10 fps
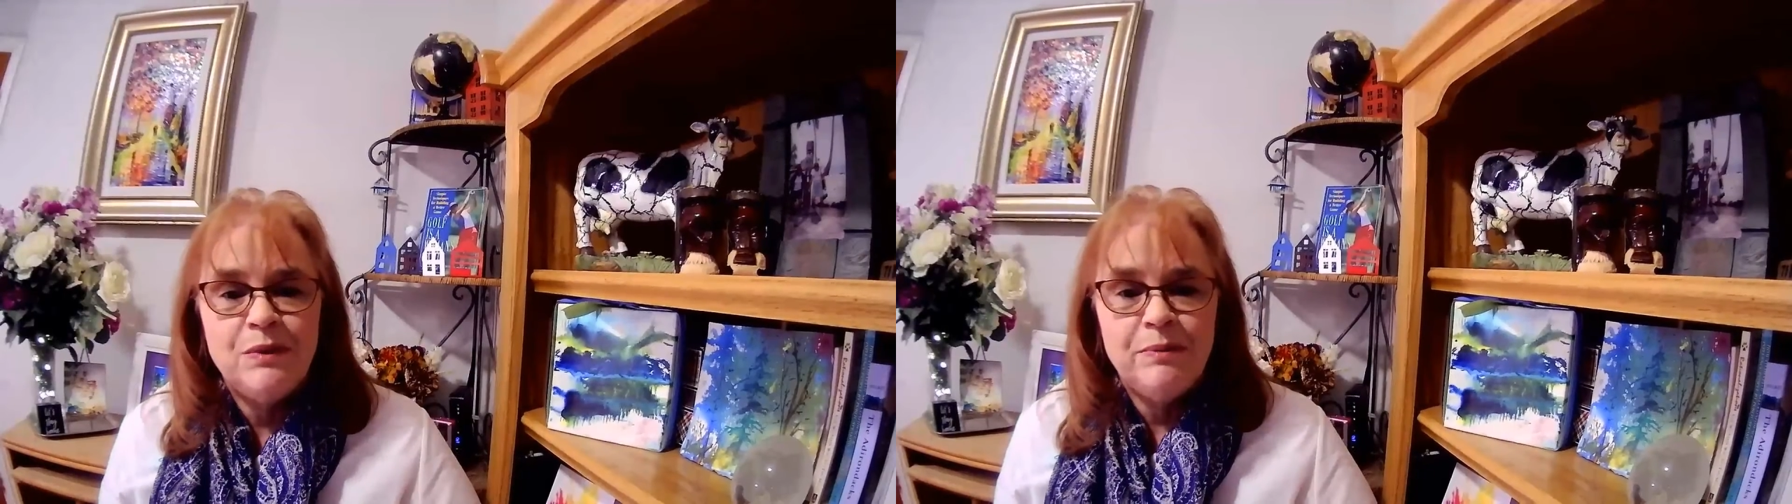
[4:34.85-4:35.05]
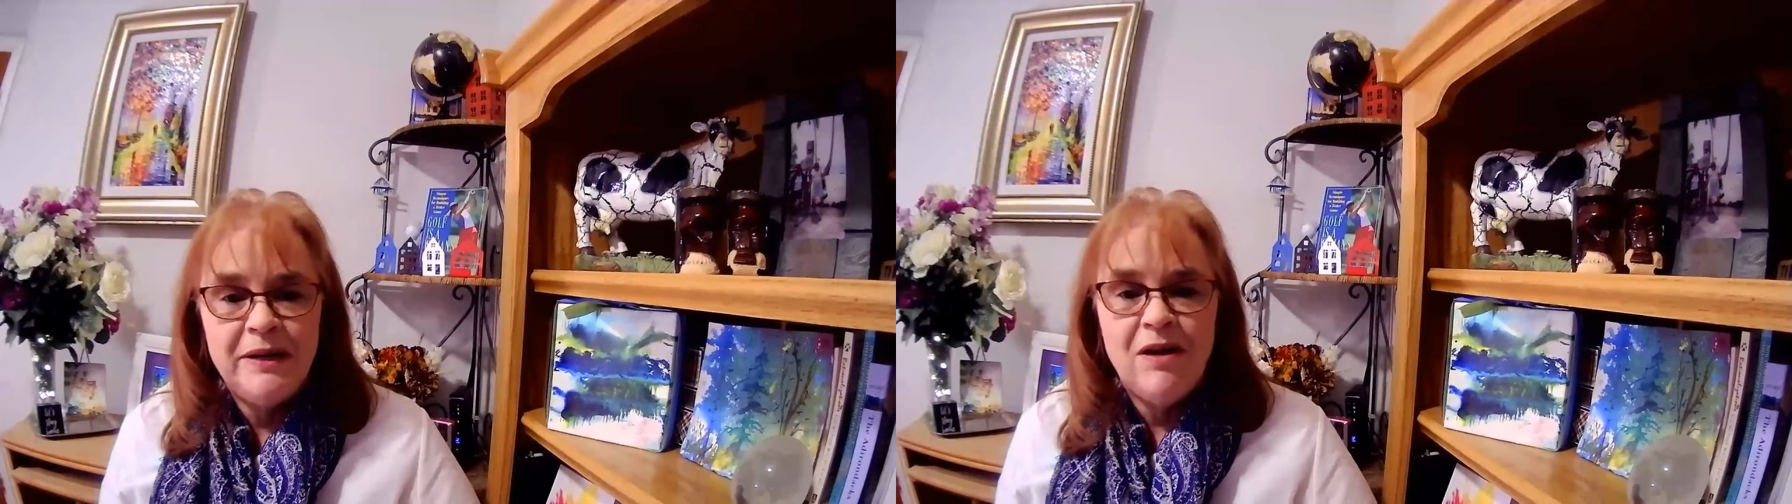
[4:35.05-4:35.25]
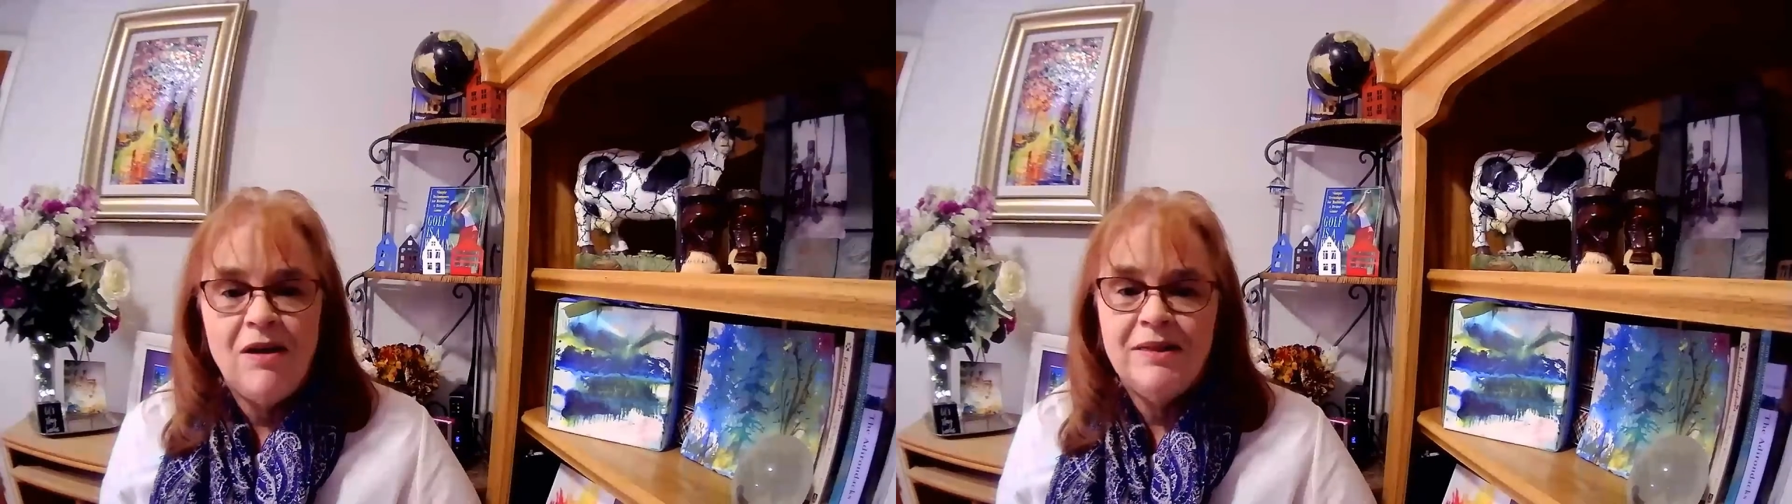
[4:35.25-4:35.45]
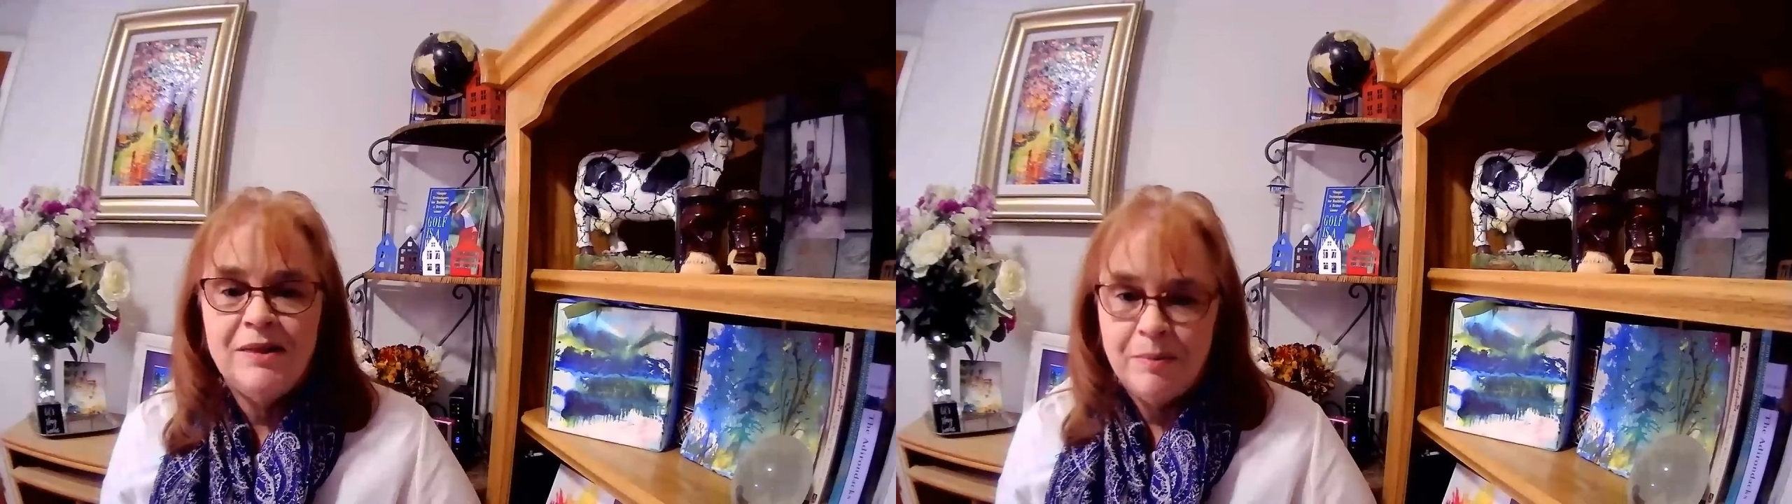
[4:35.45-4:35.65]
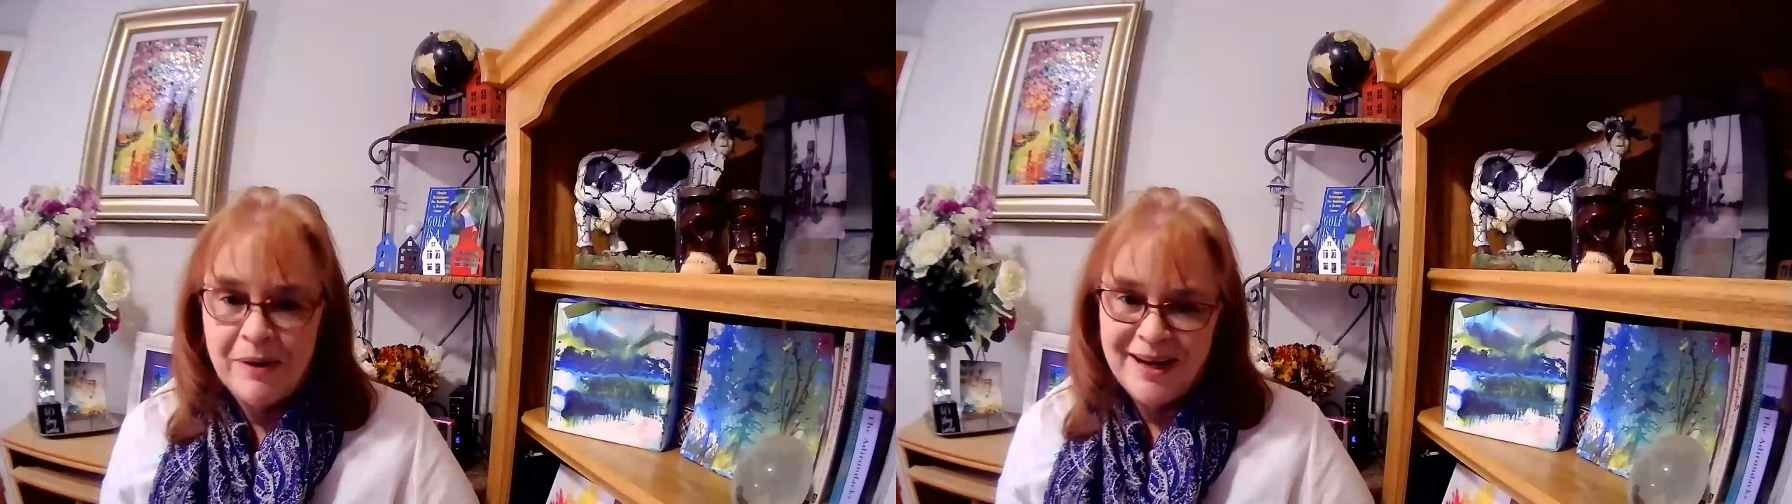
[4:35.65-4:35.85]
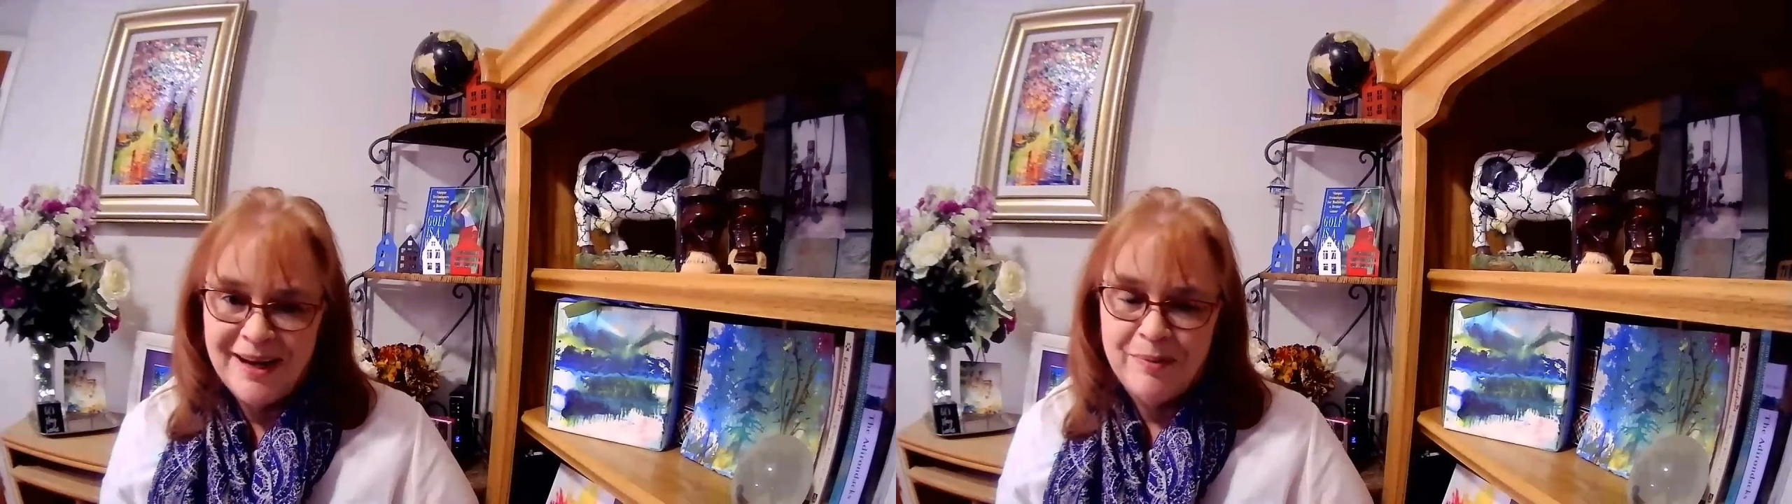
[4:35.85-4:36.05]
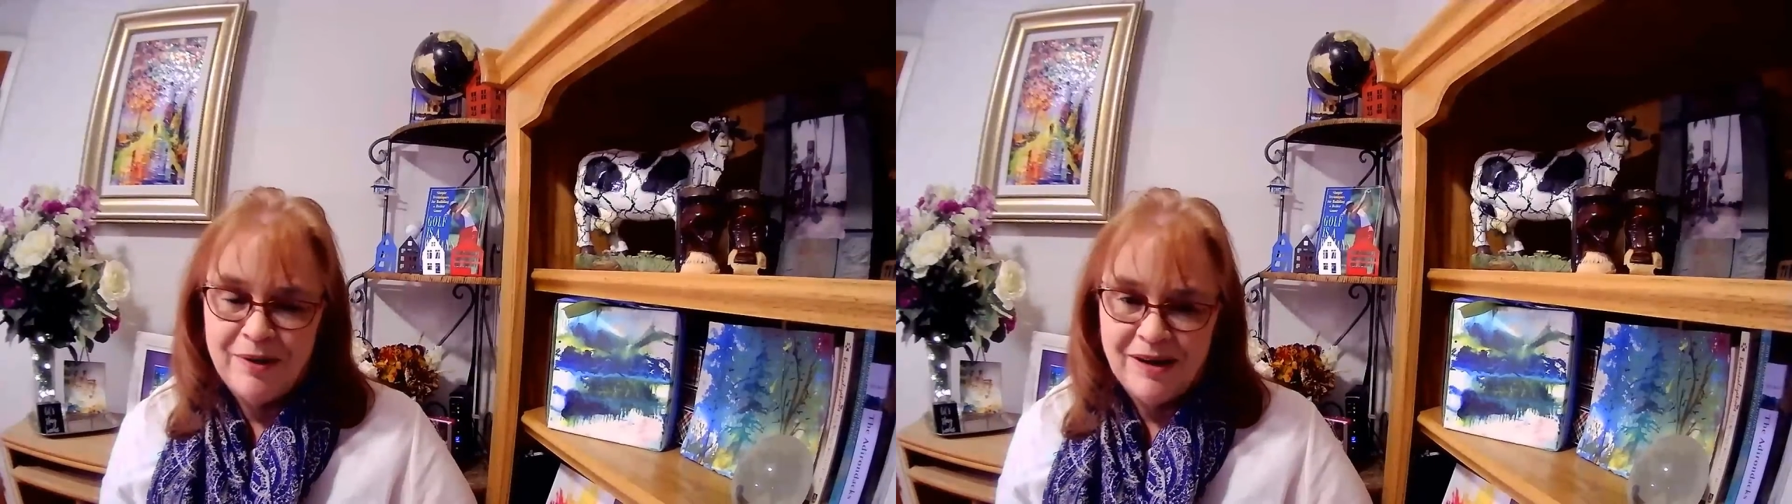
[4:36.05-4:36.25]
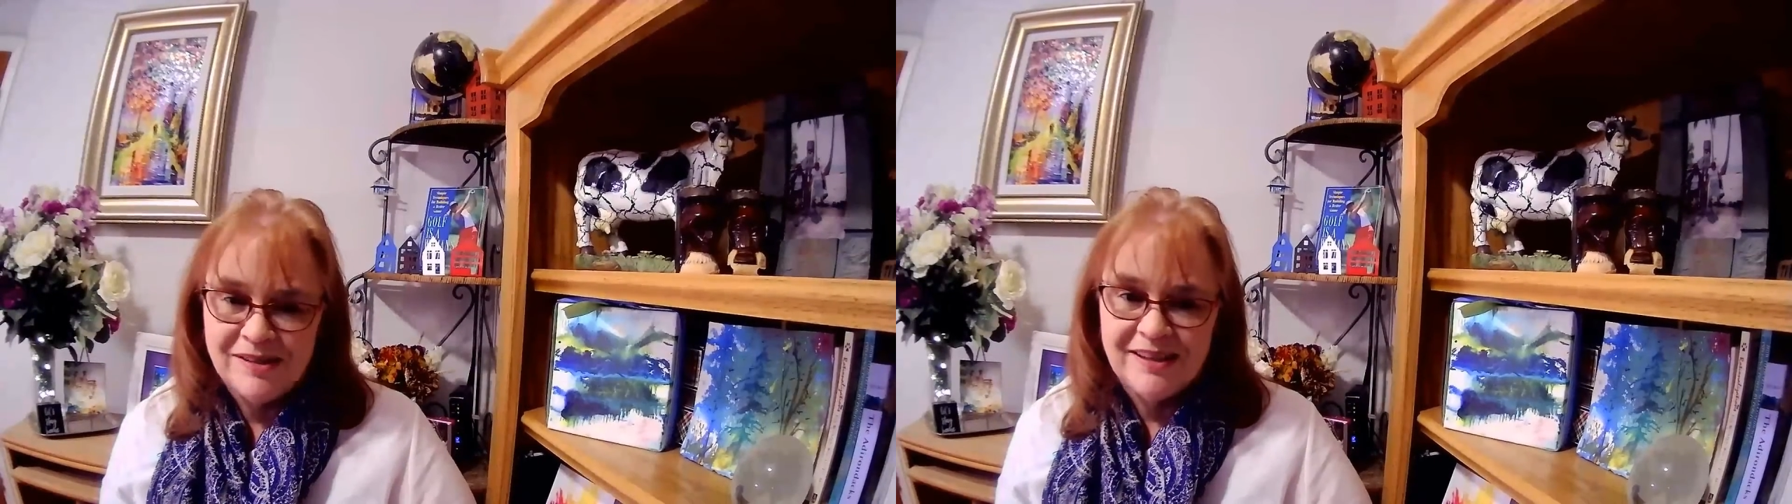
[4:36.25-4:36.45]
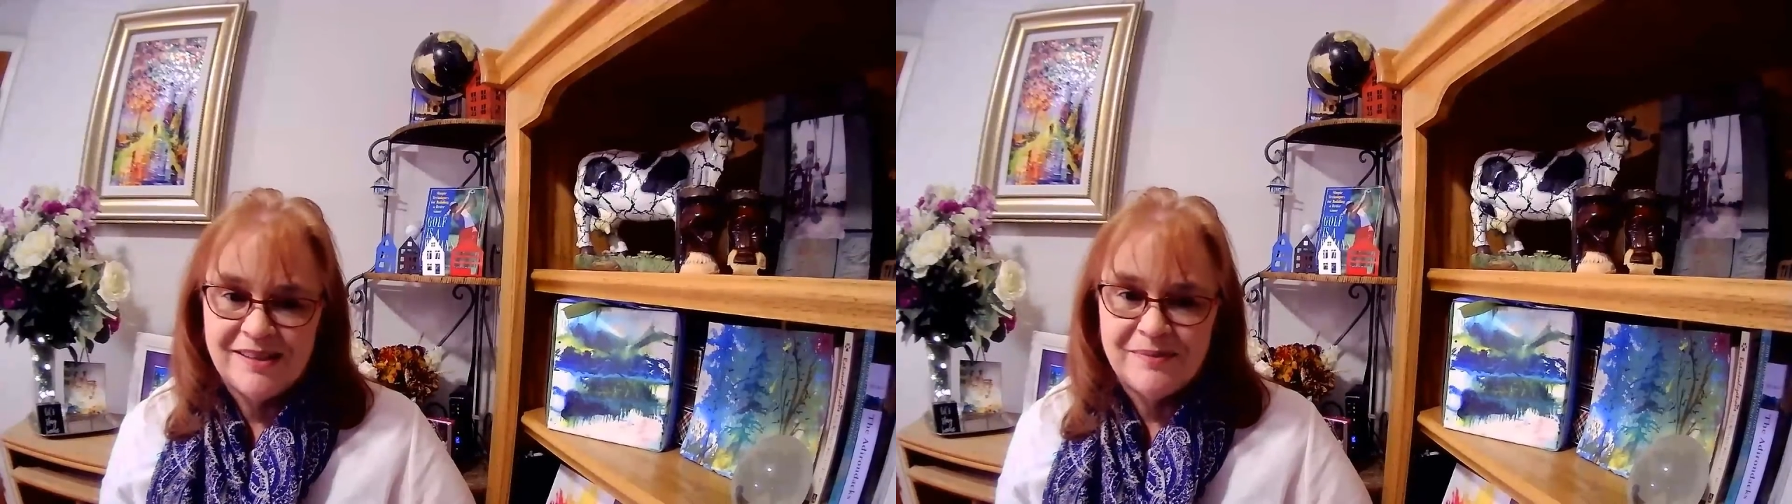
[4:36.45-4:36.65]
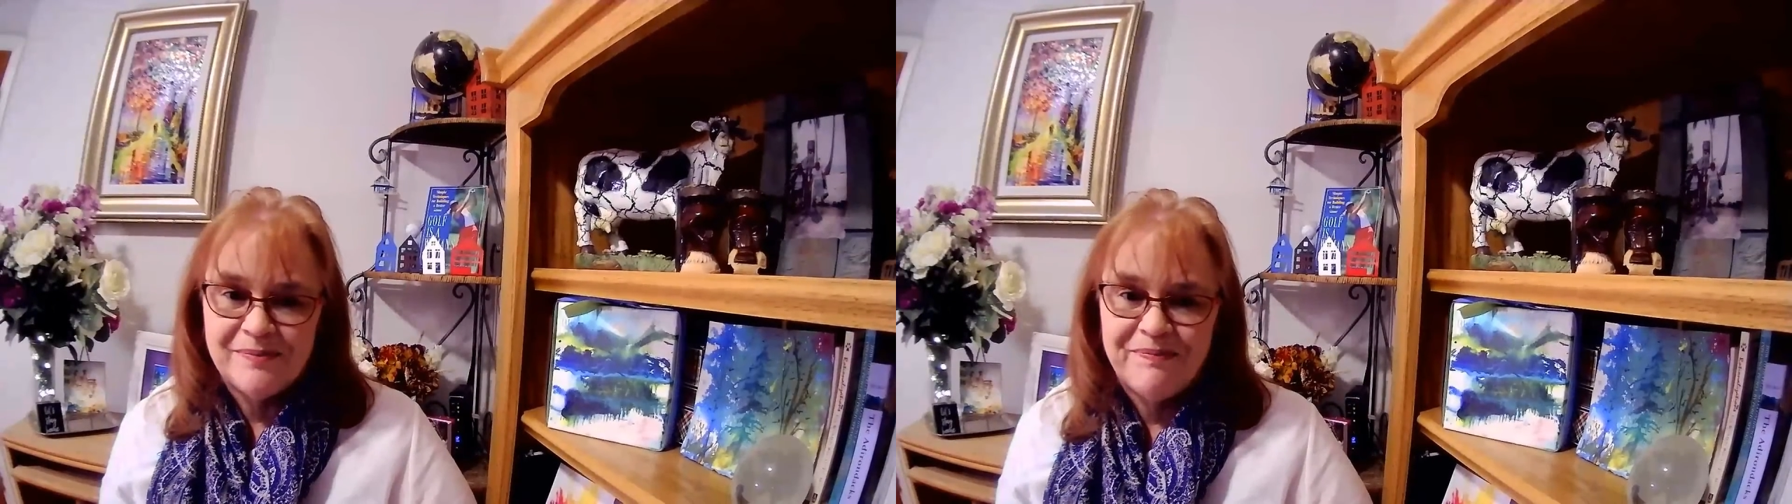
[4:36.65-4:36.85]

be on the buying process.